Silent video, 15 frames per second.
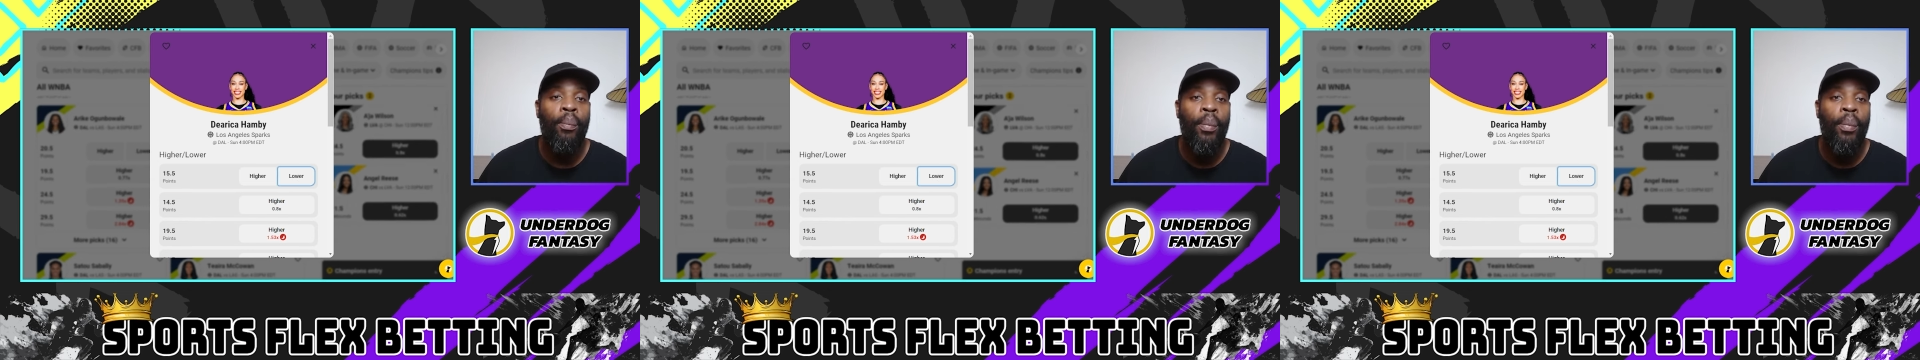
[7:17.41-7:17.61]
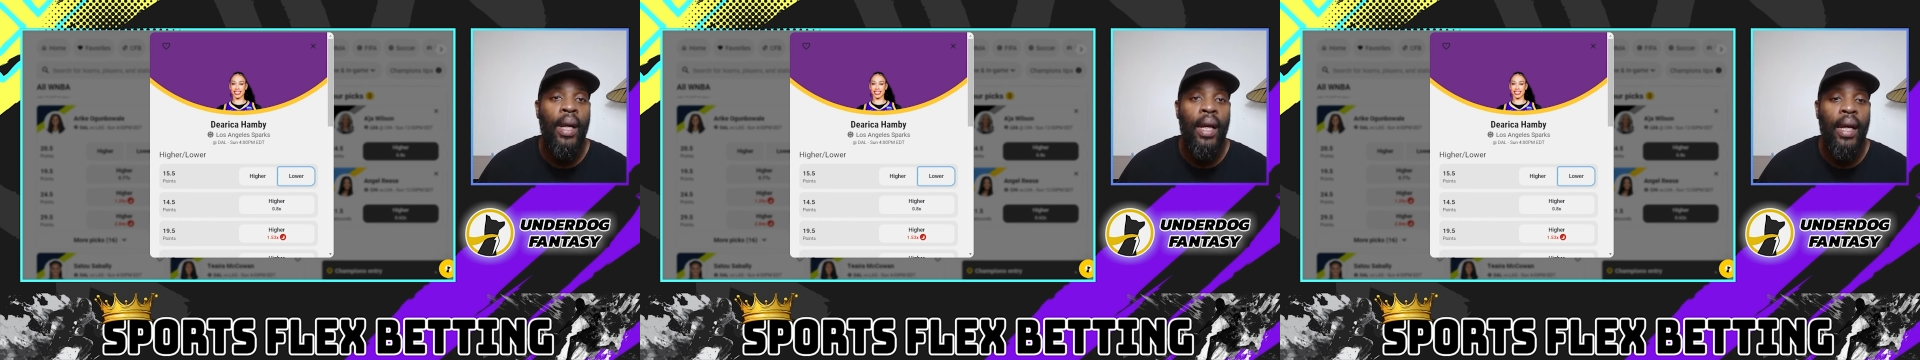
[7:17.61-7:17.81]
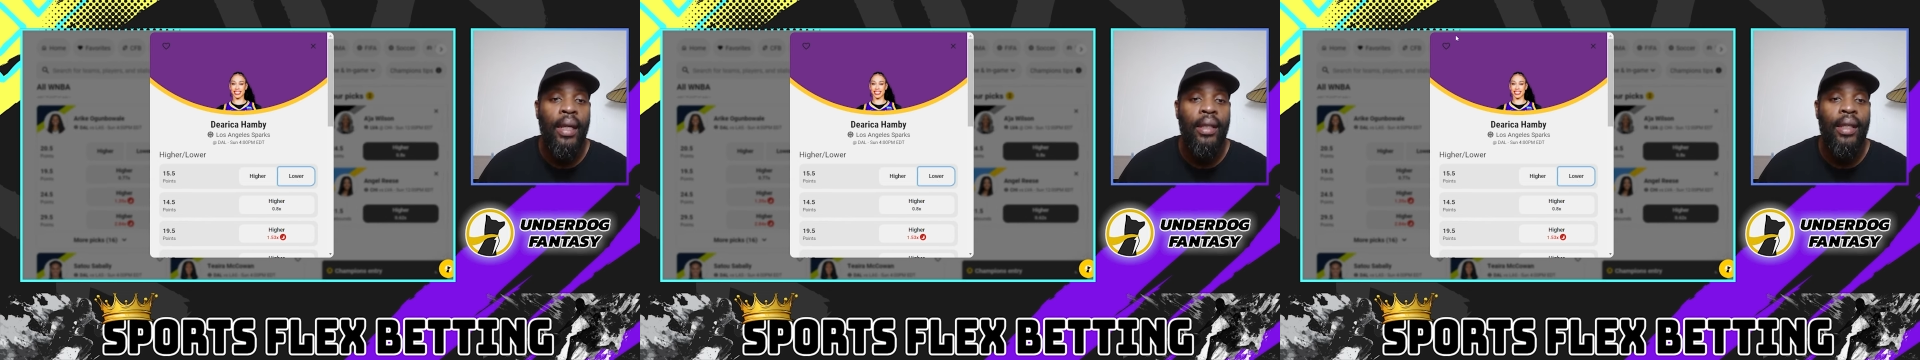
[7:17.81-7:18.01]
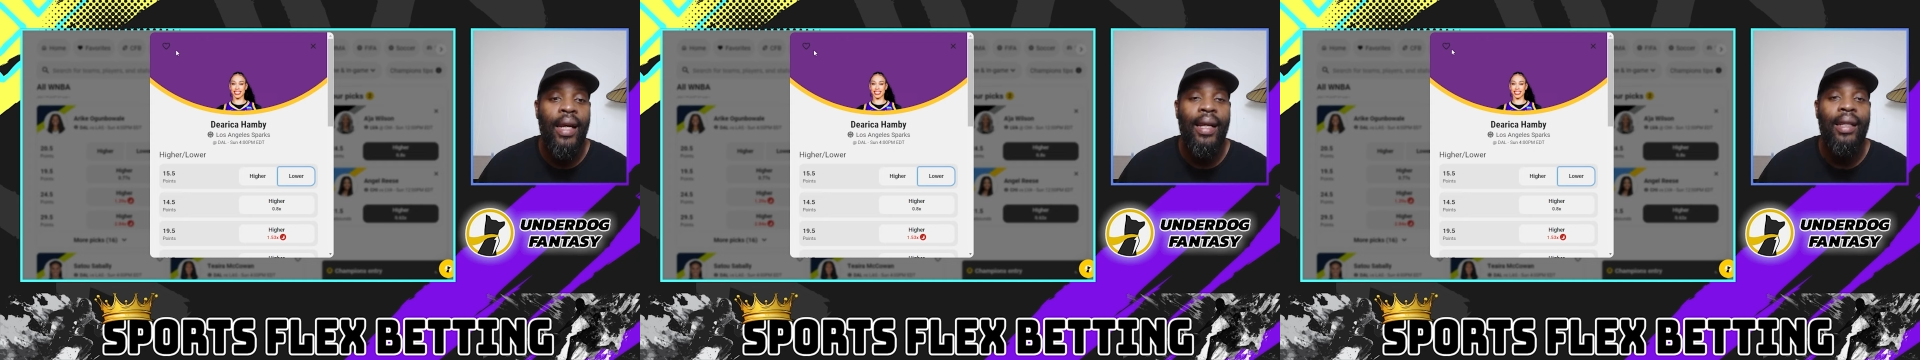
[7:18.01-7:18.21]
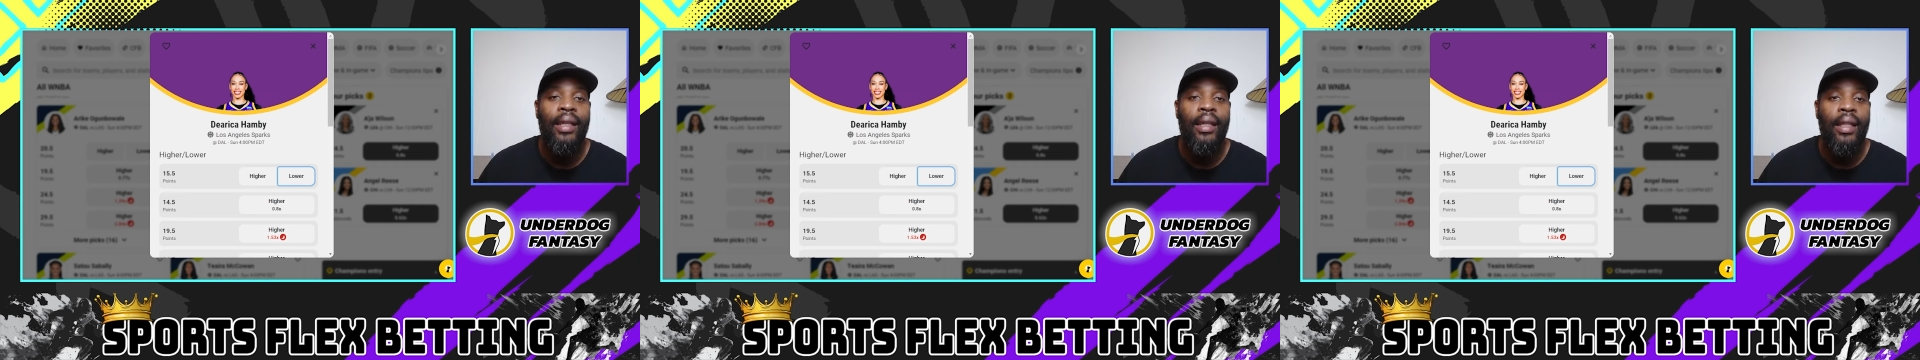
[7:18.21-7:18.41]
But
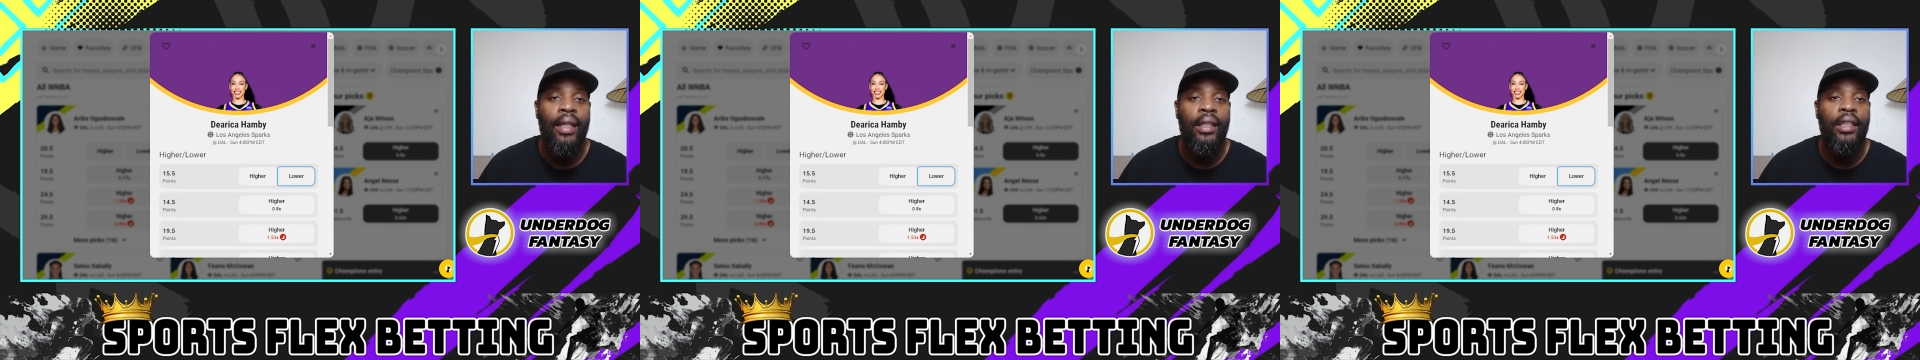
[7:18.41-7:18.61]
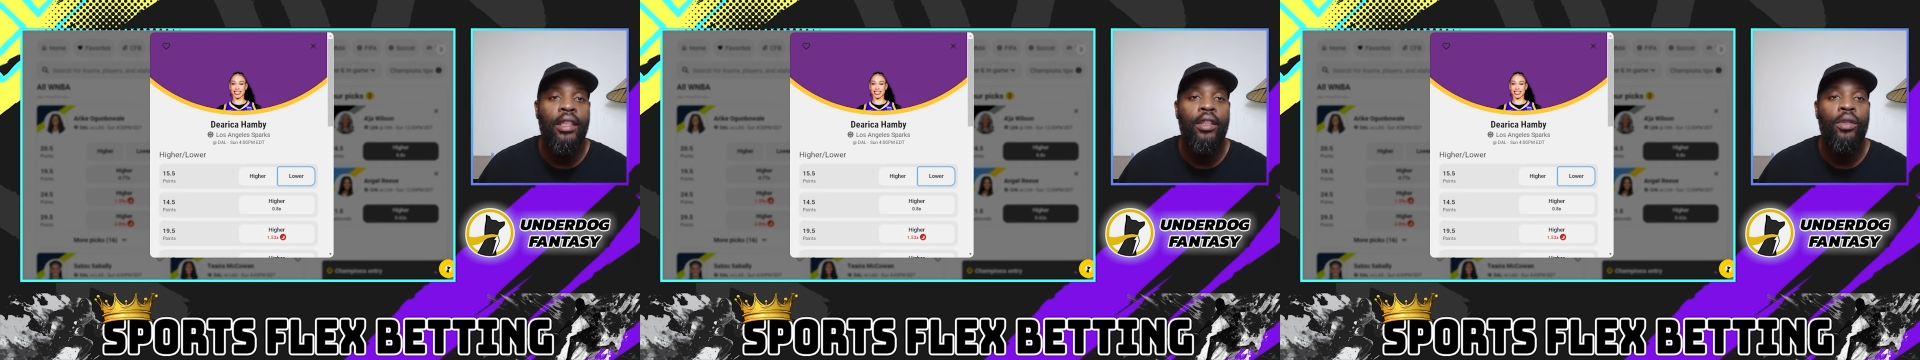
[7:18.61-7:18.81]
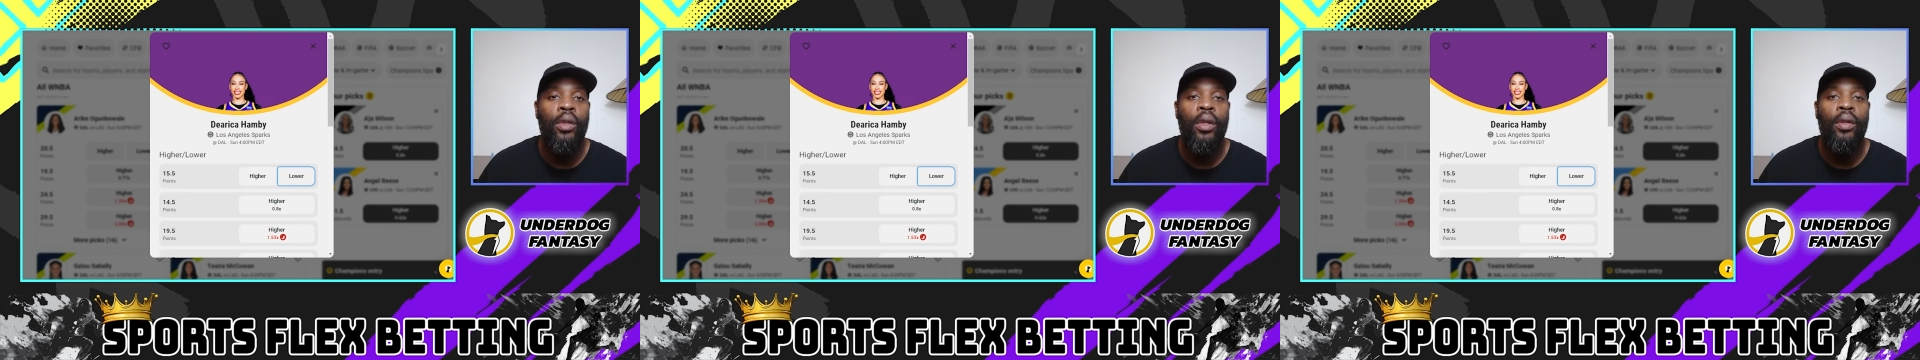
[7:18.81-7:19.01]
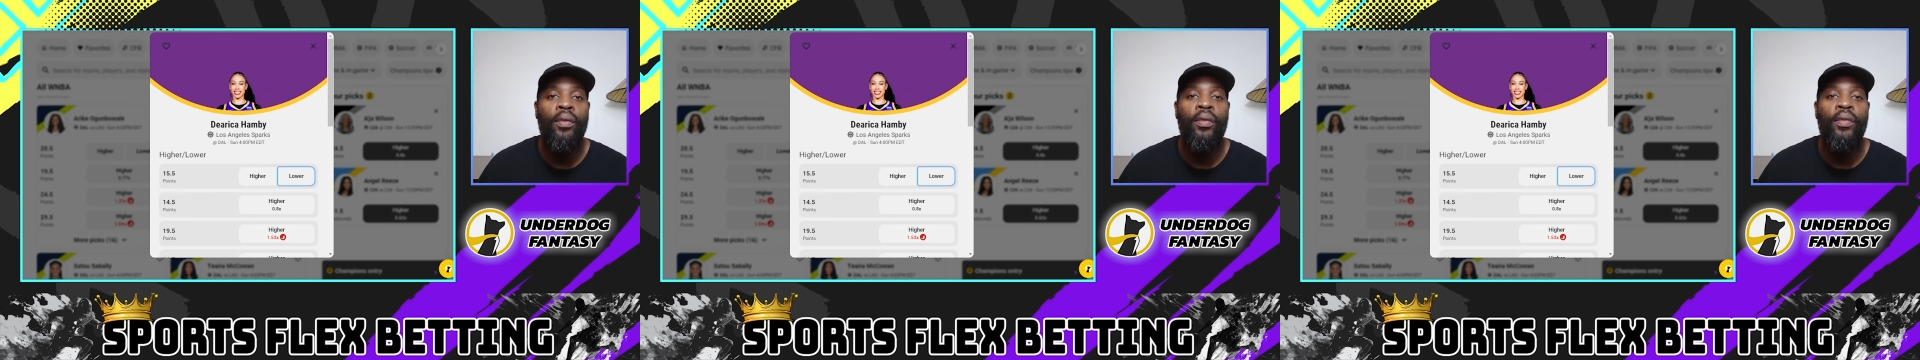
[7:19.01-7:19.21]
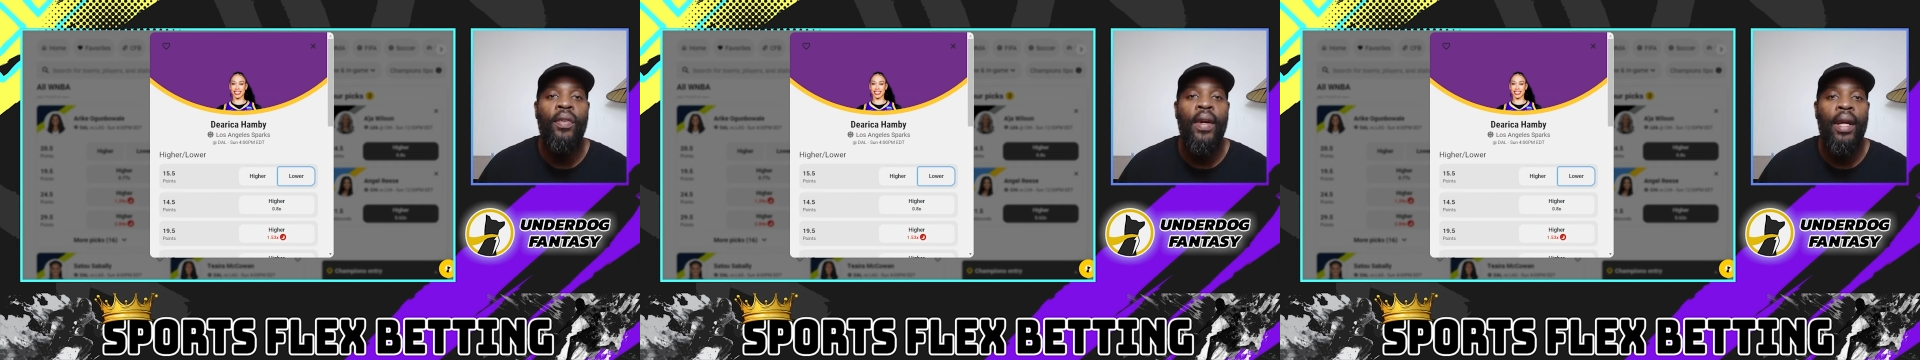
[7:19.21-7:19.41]
I think she's
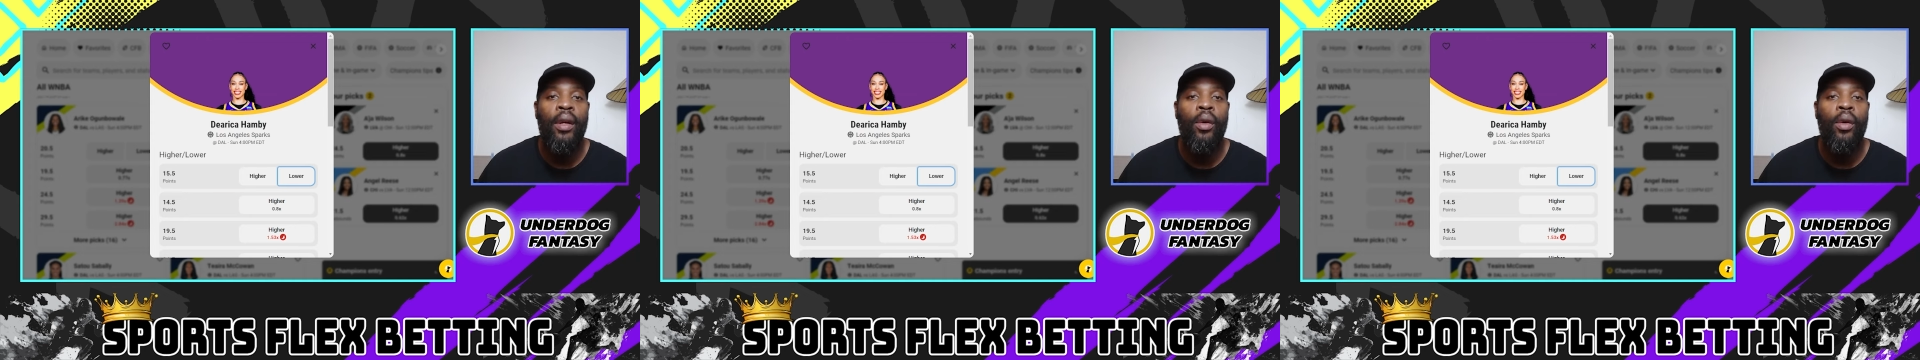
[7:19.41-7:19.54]
doing very